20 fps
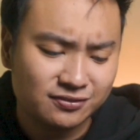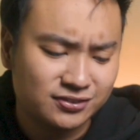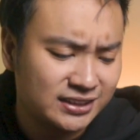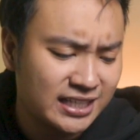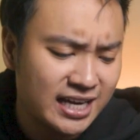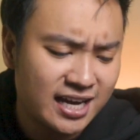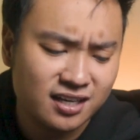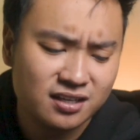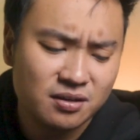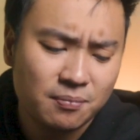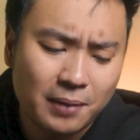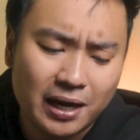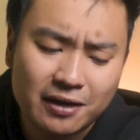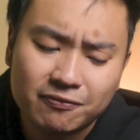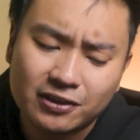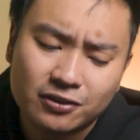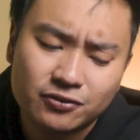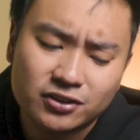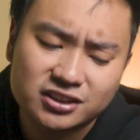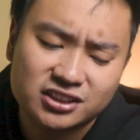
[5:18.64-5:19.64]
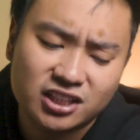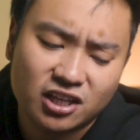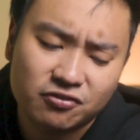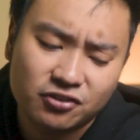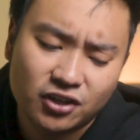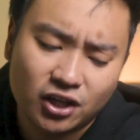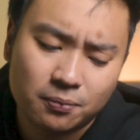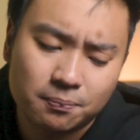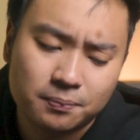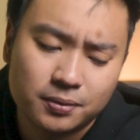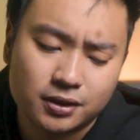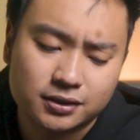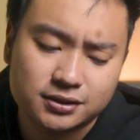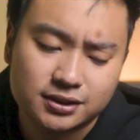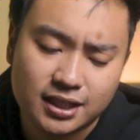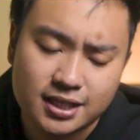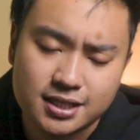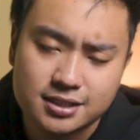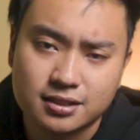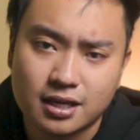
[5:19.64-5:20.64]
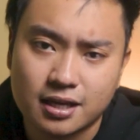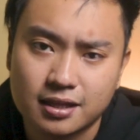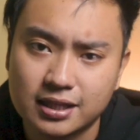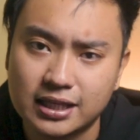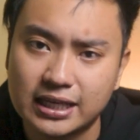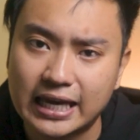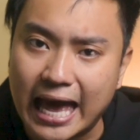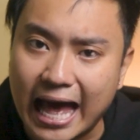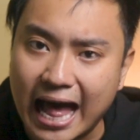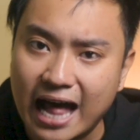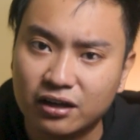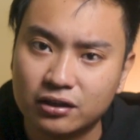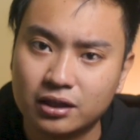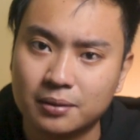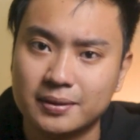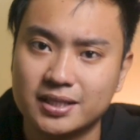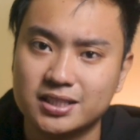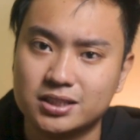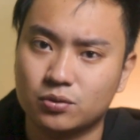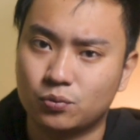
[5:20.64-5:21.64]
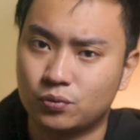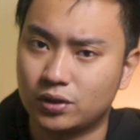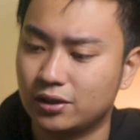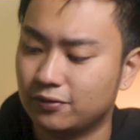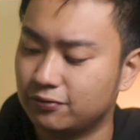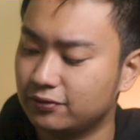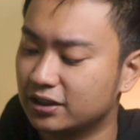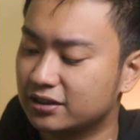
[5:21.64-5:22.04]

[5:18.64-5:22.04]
I've said, my favorite self-help books is The Alchemist, one of